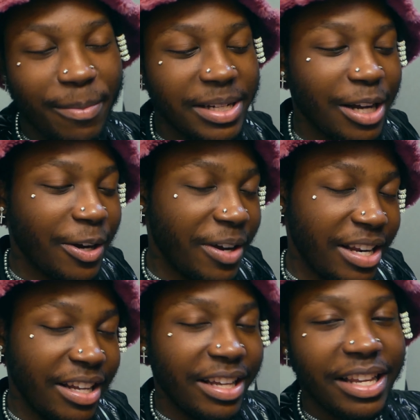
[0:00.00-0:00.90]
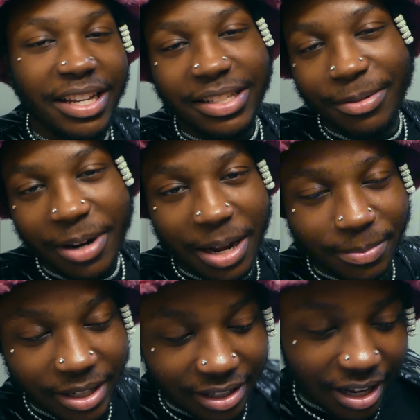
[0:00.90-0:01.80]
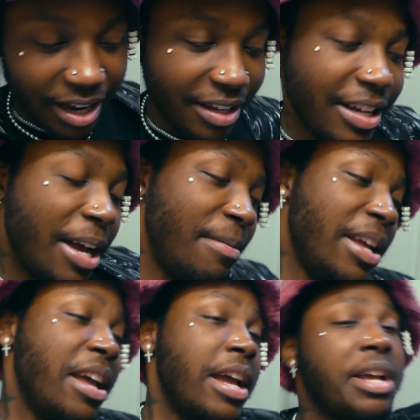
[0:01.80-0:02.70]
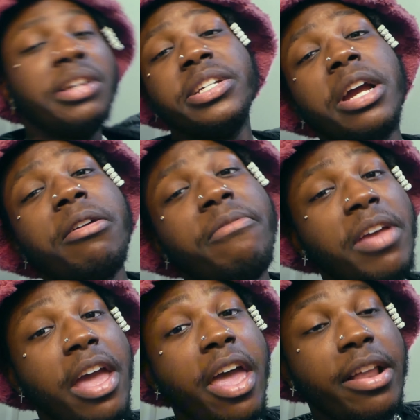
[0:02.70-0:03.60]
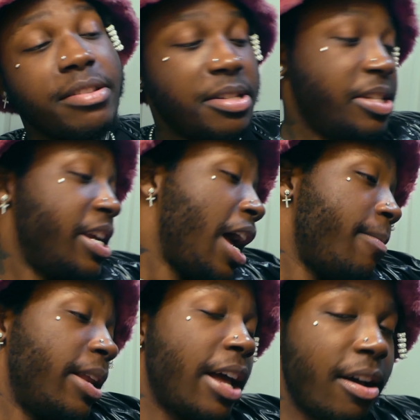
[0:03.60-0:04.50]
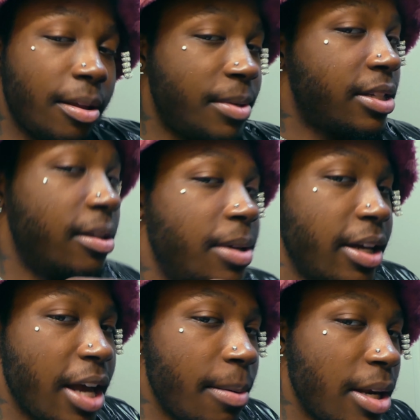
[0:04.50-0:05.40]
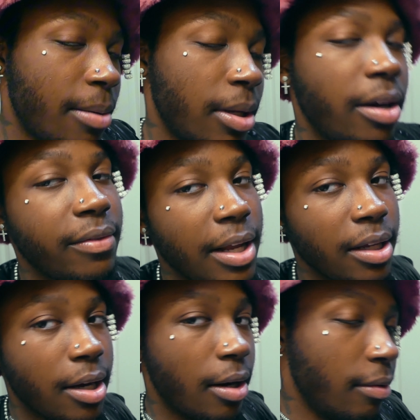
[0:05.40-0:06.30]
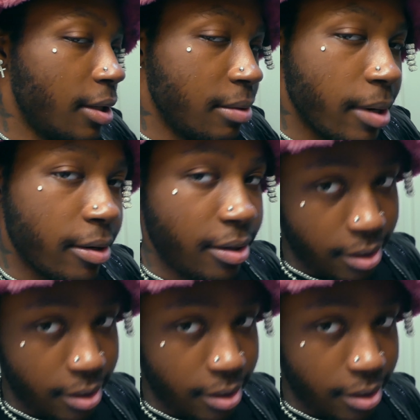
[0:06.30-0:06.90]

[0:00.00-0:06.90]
Make sure y'all go ahead and hit that subscribe button, like, comment, share the vid, comment down. Let me see, man. Comment down below if I look cold with this, bro.